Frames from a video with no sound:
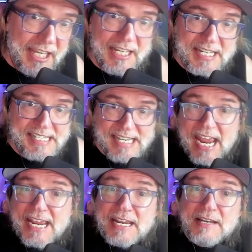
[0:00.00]

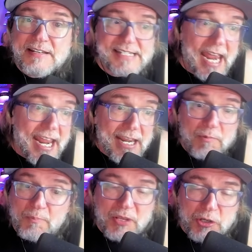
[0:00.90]

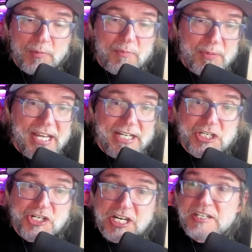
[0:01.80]
say human beings
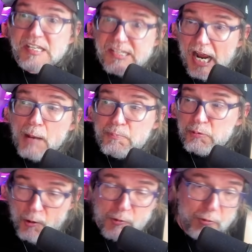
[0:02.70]
just stop
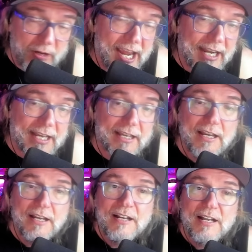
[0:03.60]
procreating
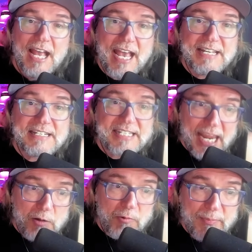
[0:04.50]
and
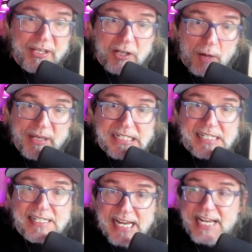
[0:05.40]
say we become
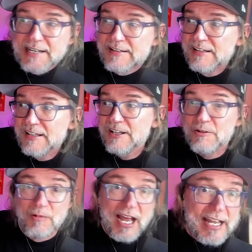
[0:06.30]
extinct,
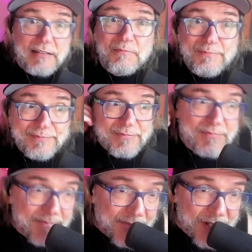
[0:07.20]
right?
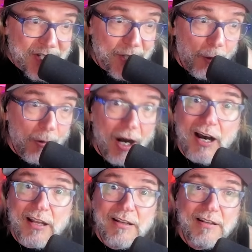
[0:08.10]
So what?